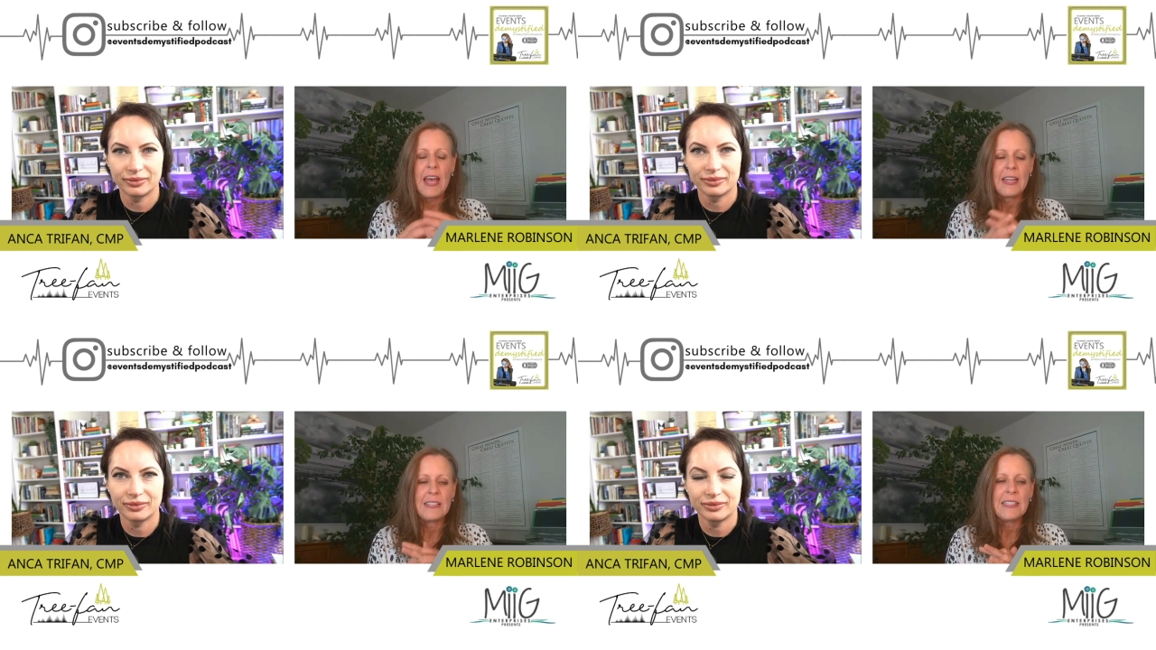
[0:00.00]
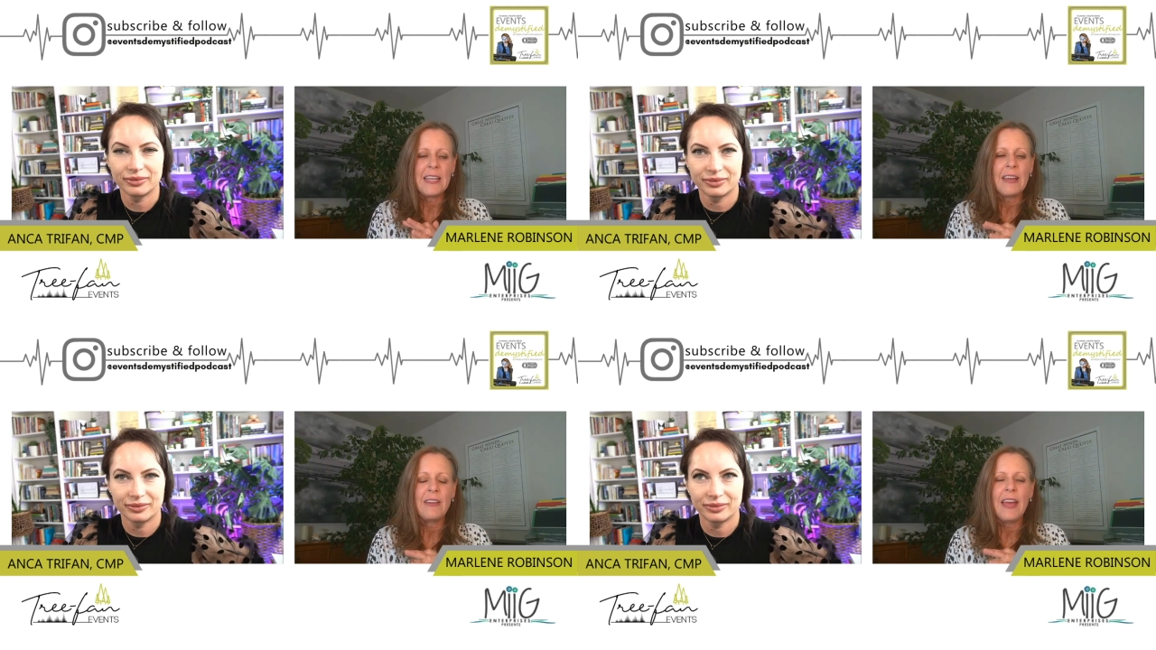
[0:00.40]
Speaker 1: and
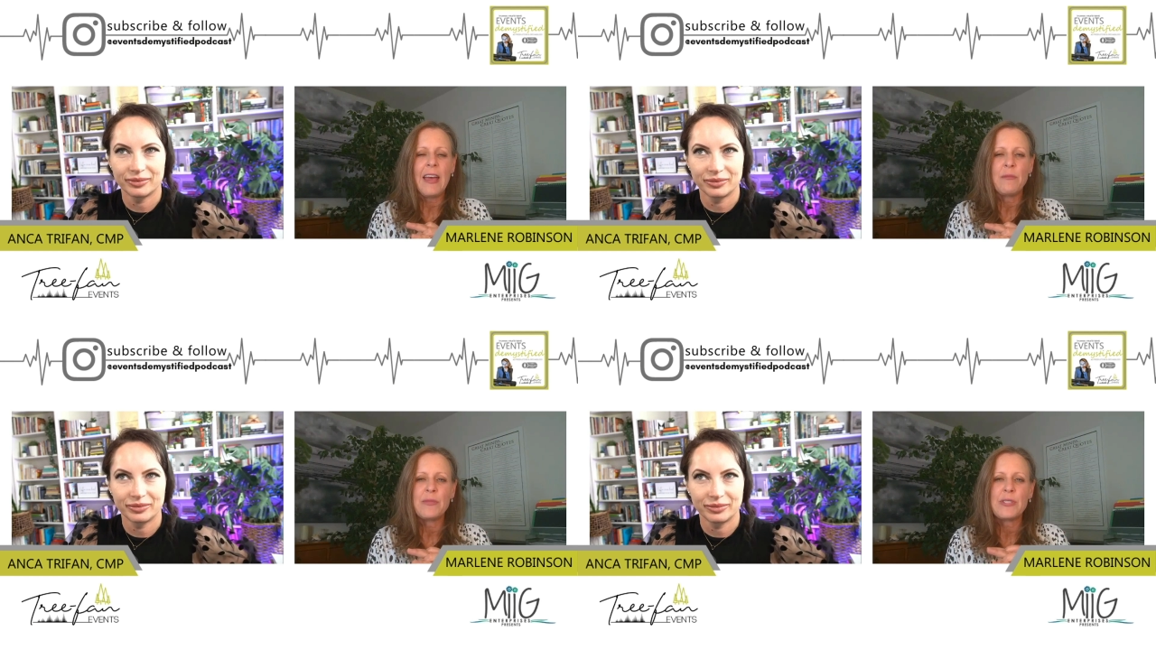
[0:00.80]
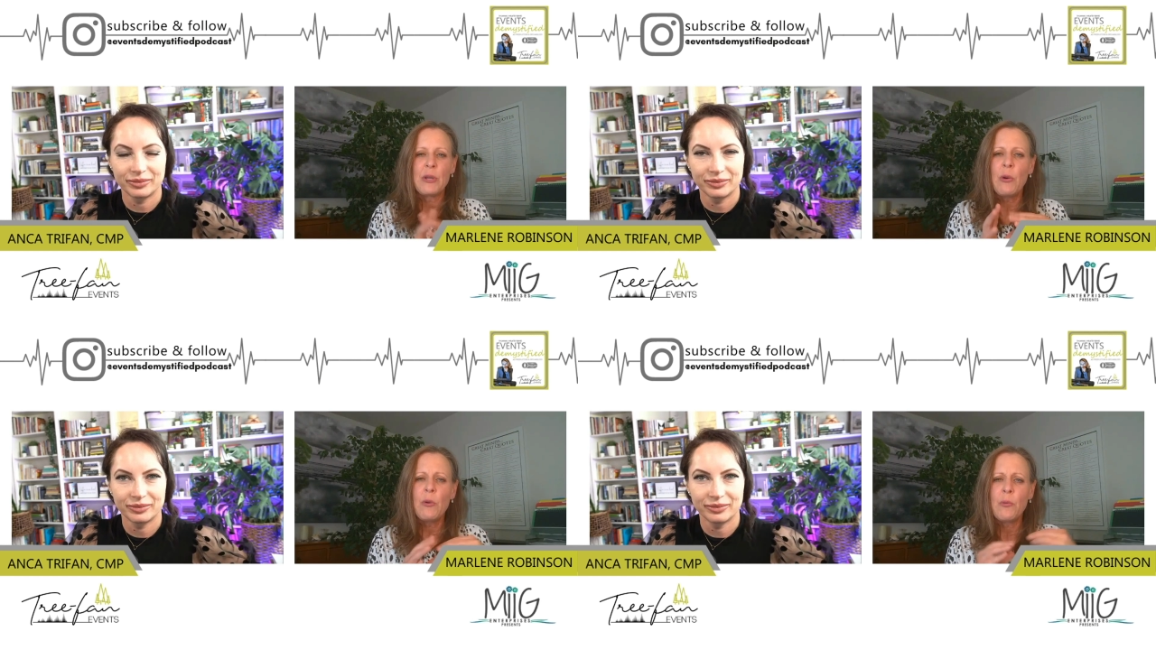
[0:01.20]
I am
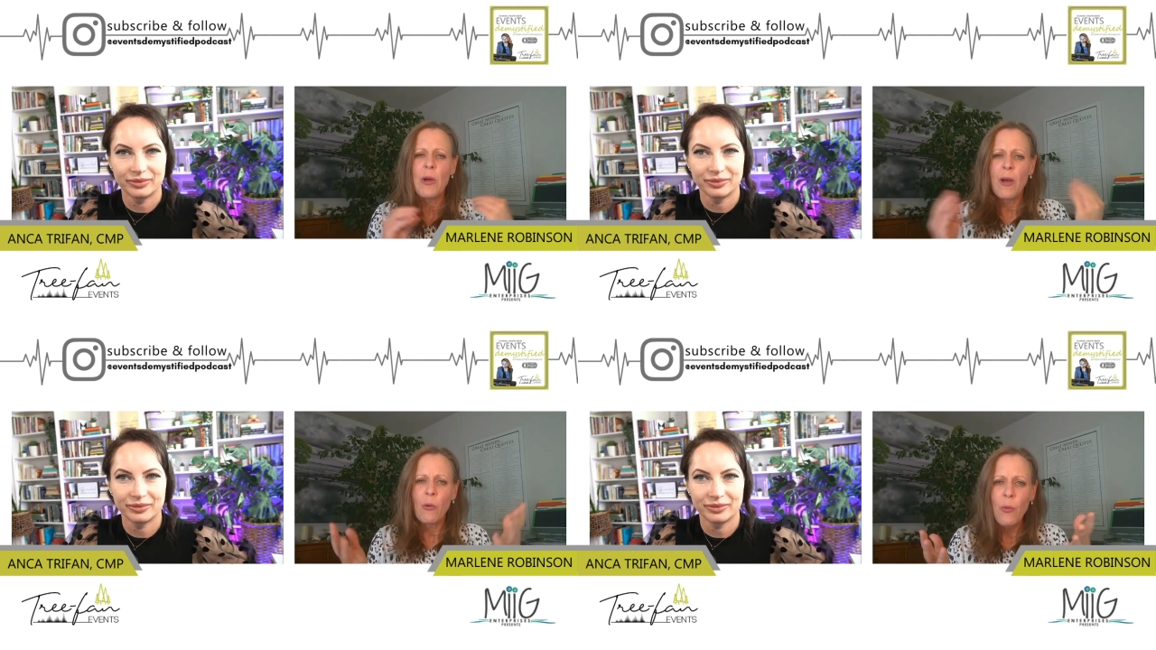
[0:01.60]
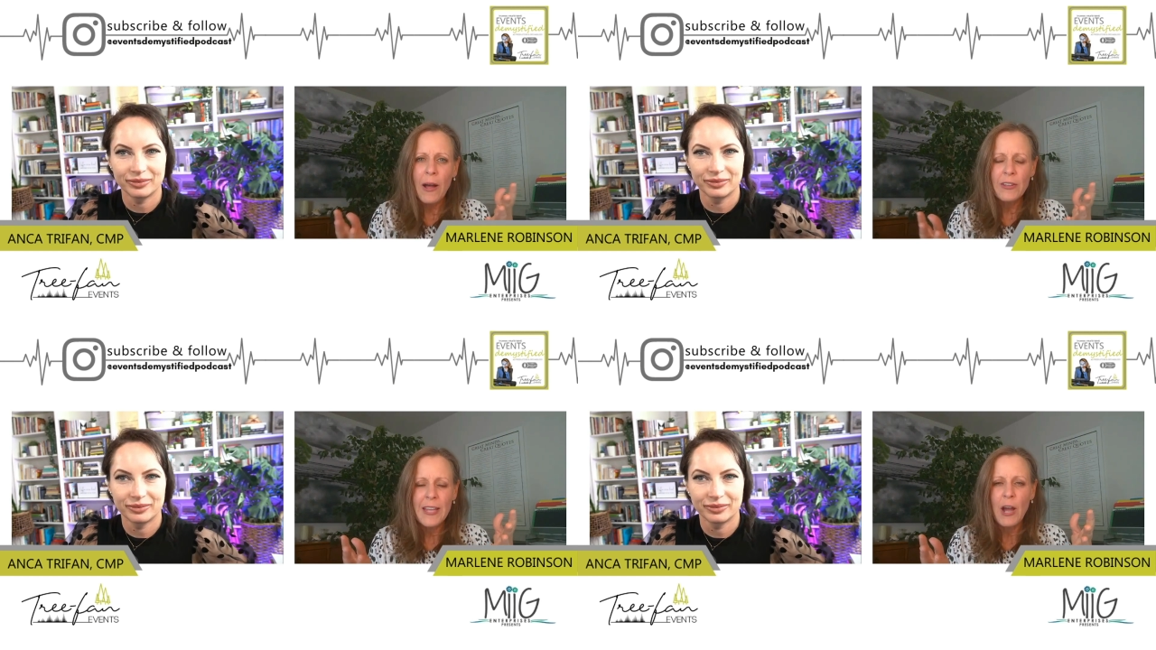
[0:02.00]
so
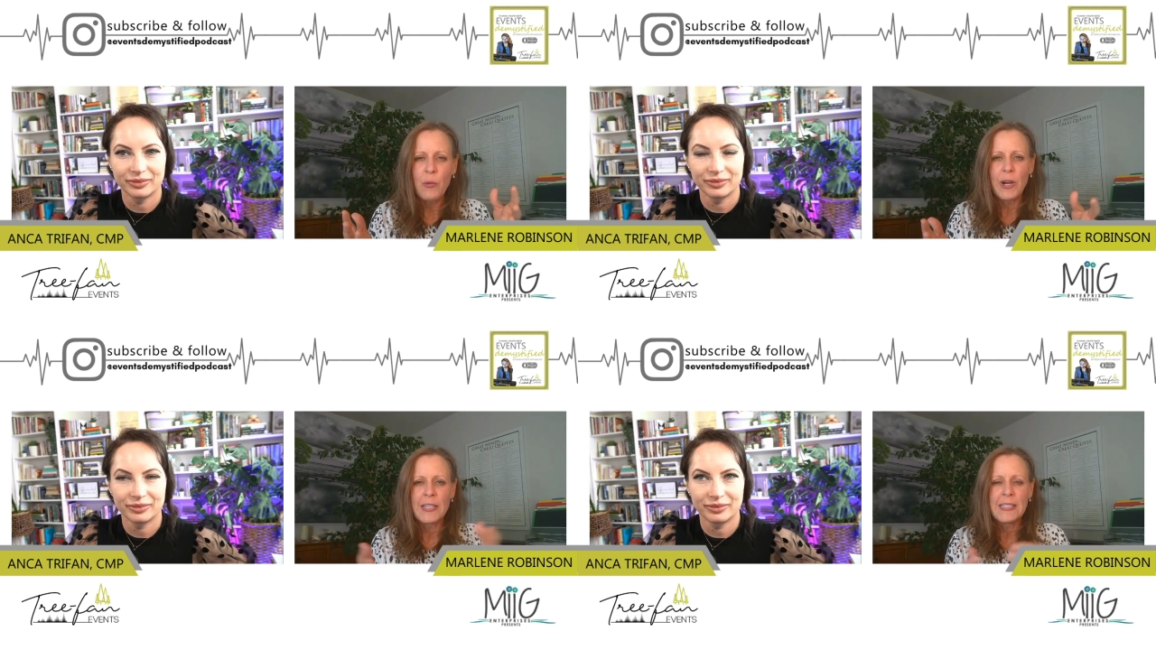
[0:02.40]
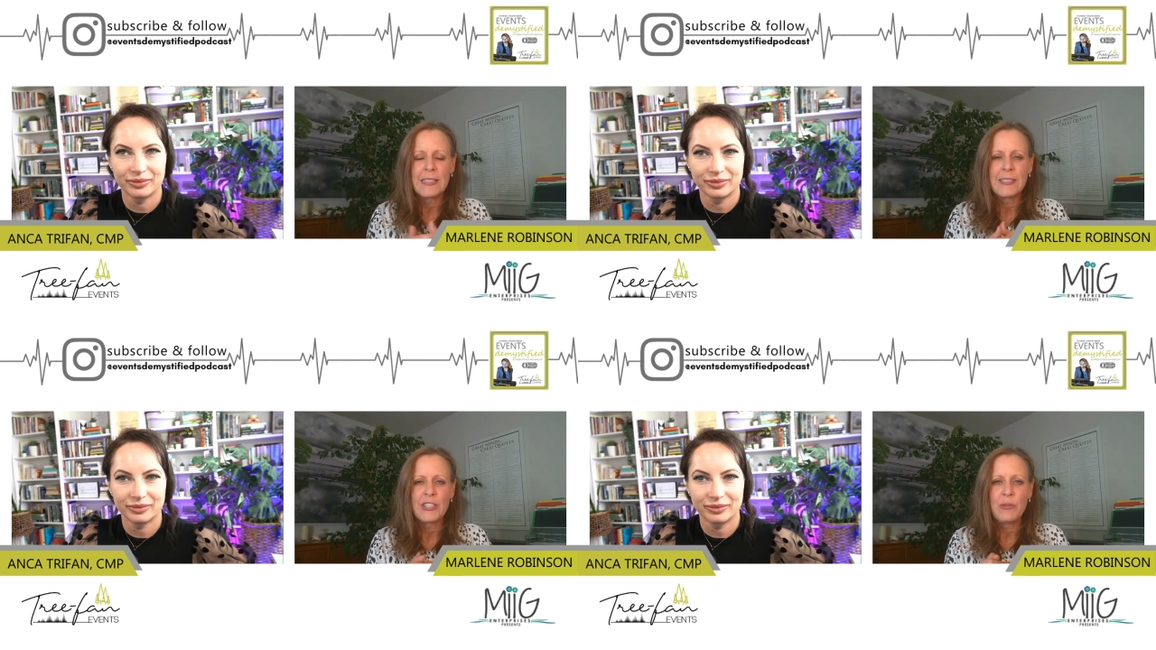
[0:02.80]
well networked
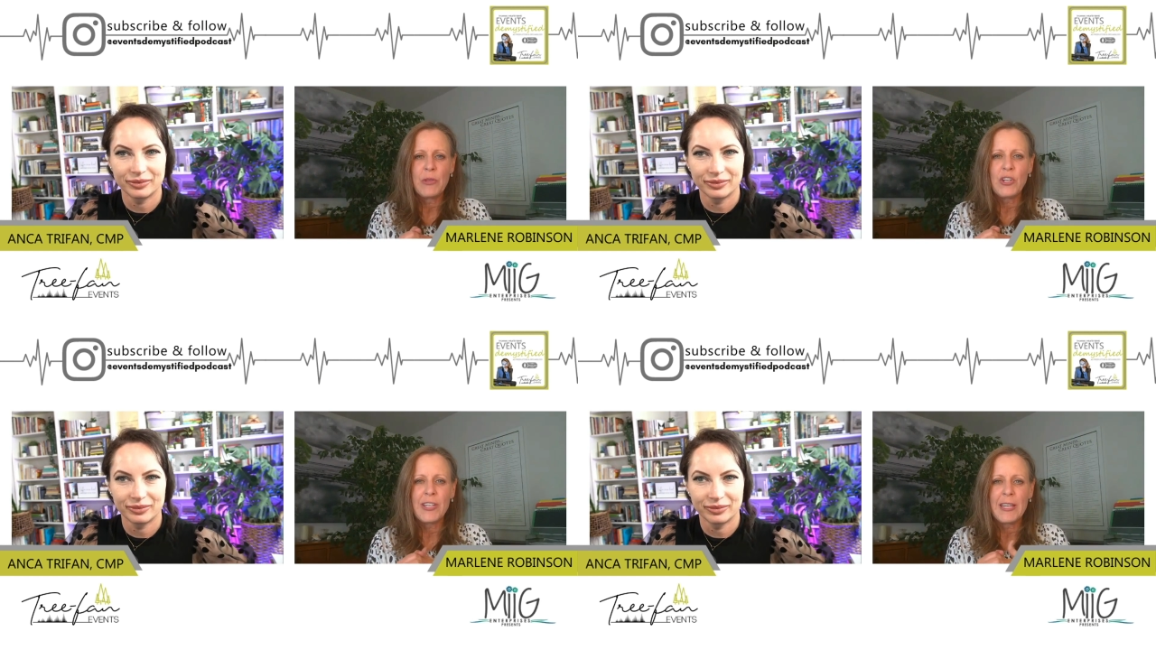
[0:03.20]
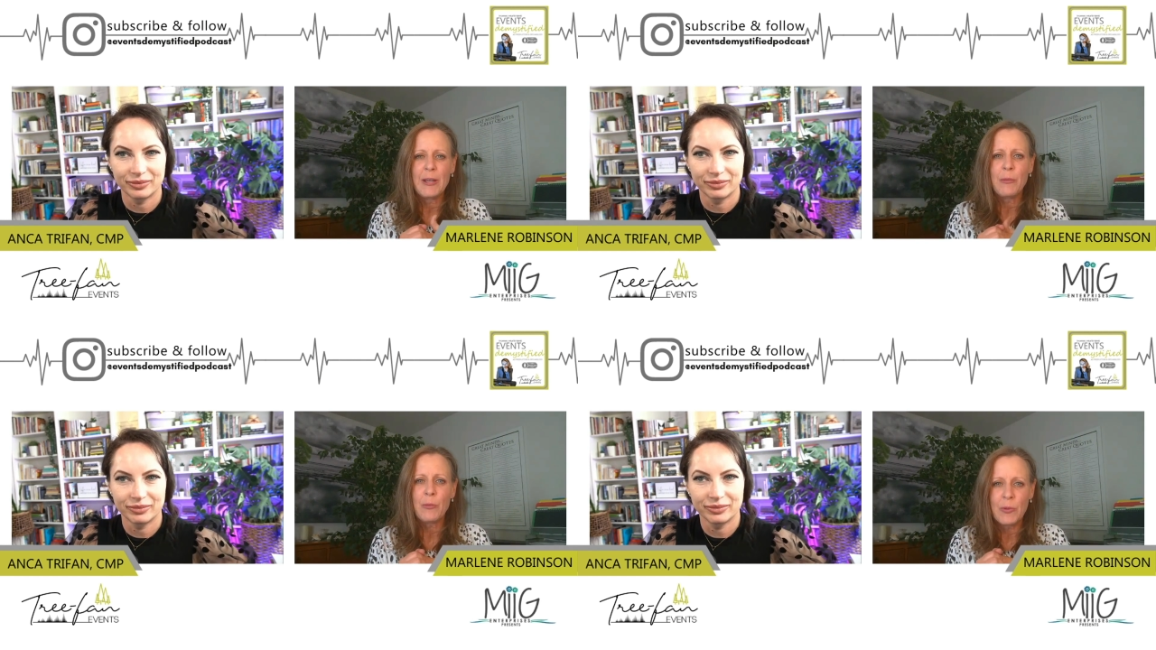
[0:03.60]
in this community,